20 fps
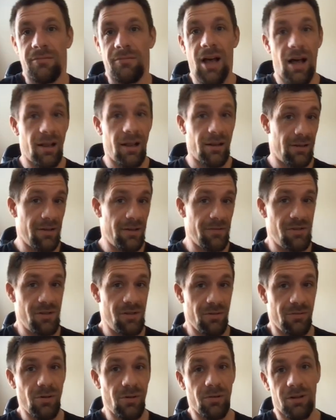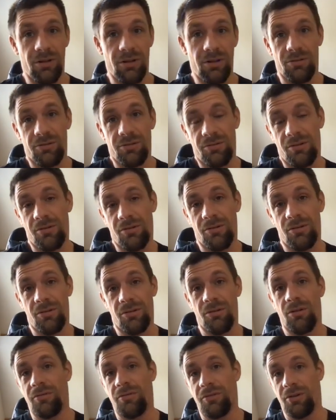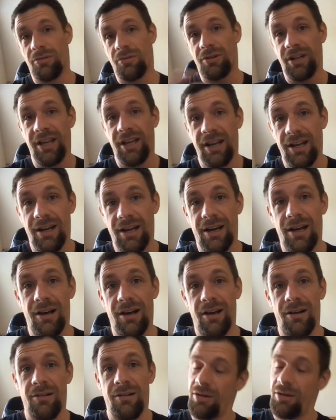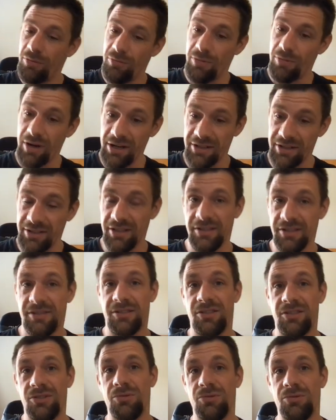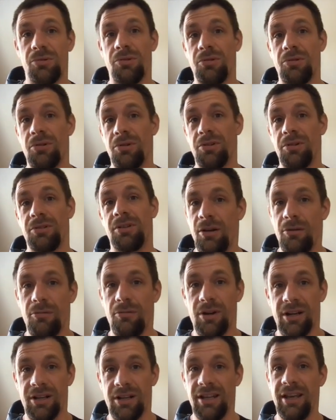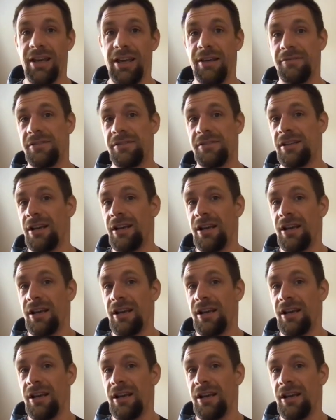That gives you total control over your data, where it is stored, where it lives,